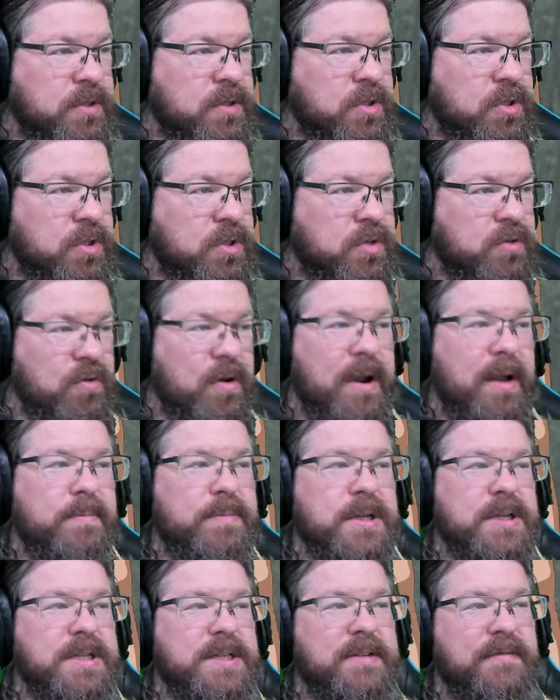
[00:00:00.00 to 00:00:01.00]
straight up
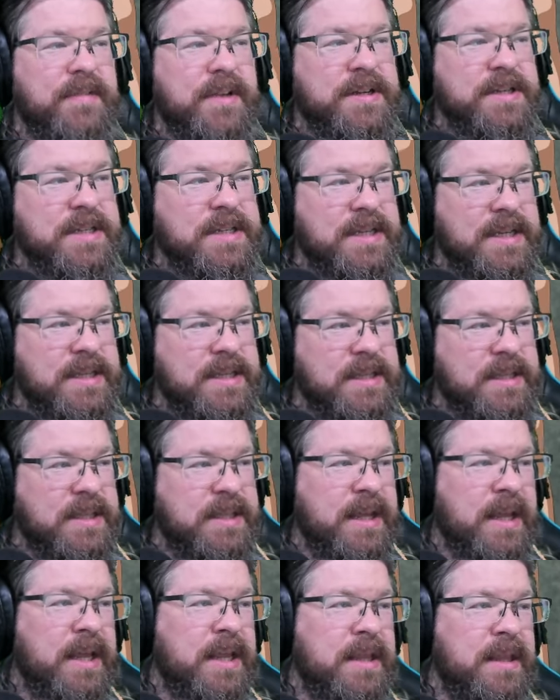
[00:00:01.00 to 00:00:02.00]
just deficiencies
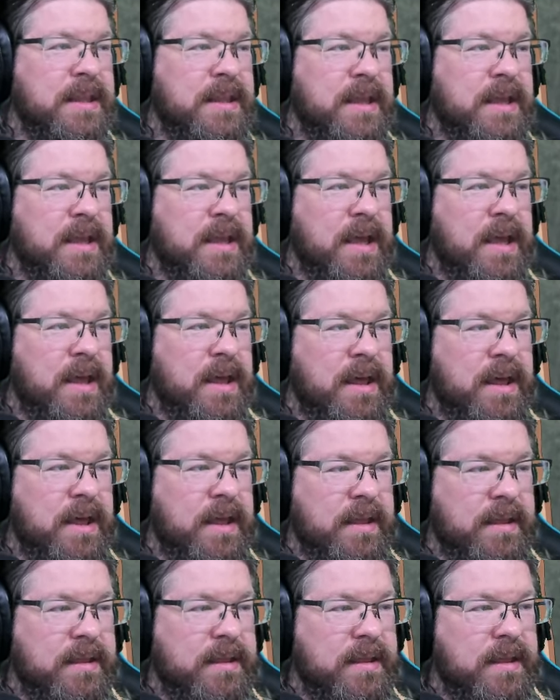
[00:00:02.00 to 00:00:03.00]
in the
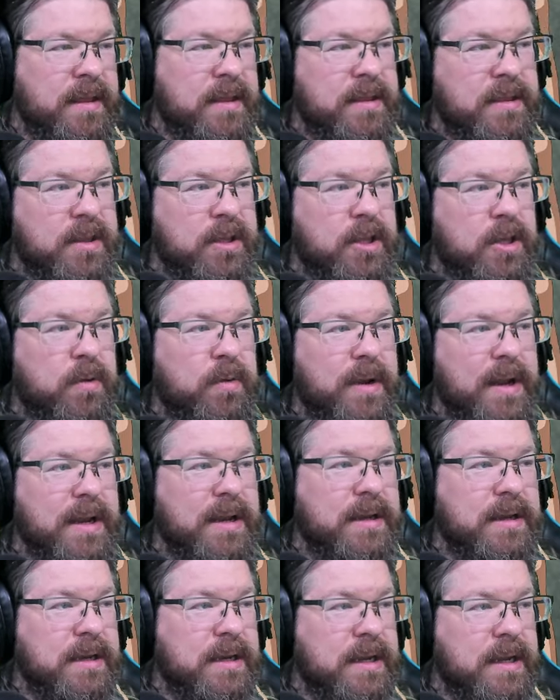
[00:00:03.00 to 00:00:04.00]
unit,
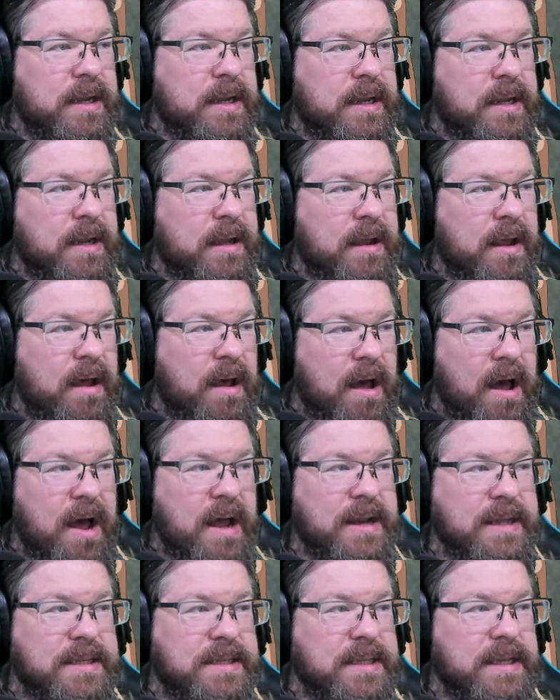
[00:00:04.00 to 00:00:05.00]

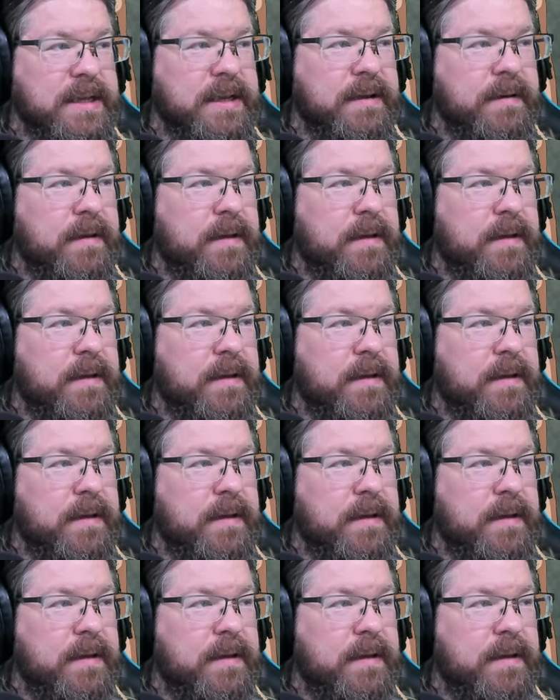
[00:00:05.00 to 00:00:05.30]
honestly.